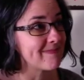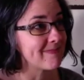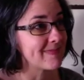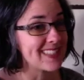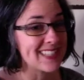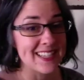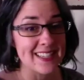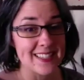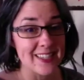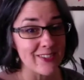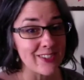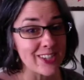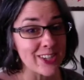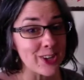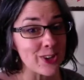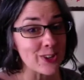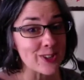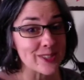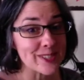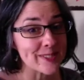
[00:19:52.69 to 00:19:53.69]
6-7
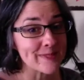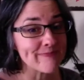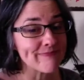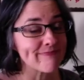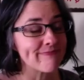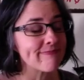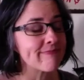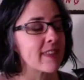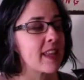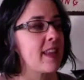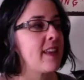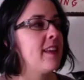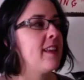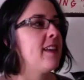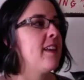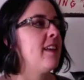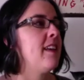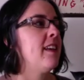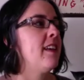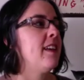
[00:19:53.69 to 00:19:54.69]
years.
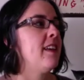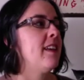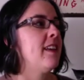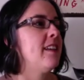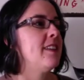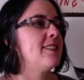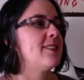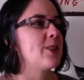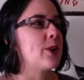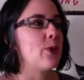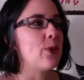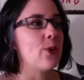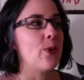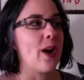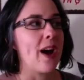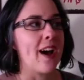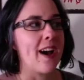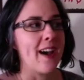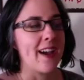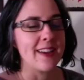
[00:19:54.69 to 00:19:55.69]
So
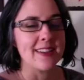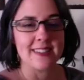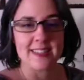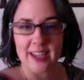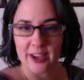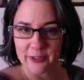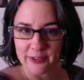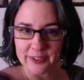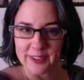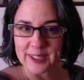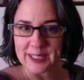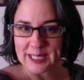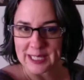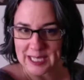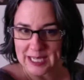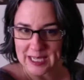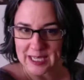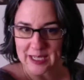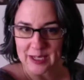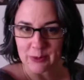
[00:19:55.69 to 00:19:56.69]
I
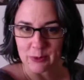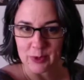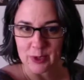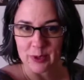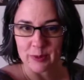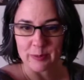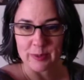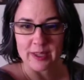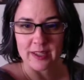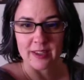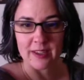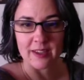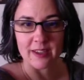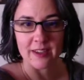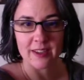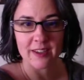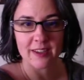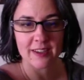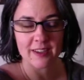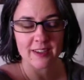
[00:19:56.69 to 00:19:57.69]
definitely will
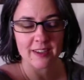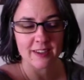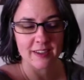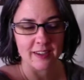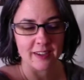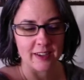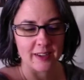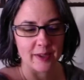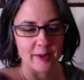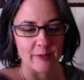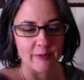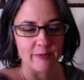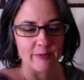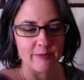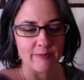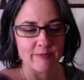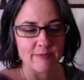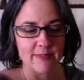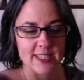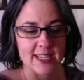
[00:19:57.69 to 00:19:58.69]
be
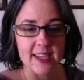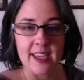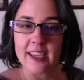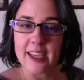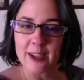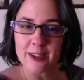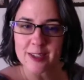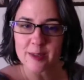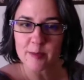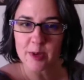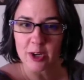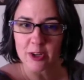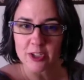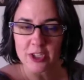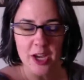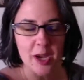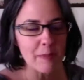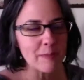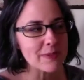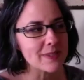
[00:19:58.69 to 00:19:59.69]
seeking out some yarn
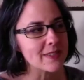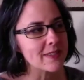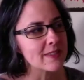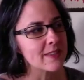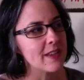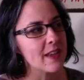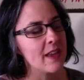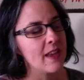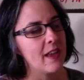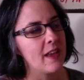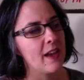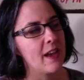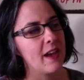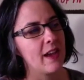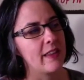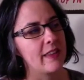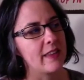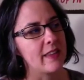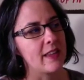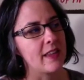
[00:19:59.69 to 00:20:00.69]
shops. I
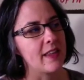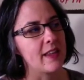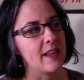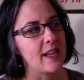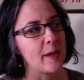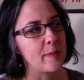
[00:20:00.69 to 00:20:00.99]
think La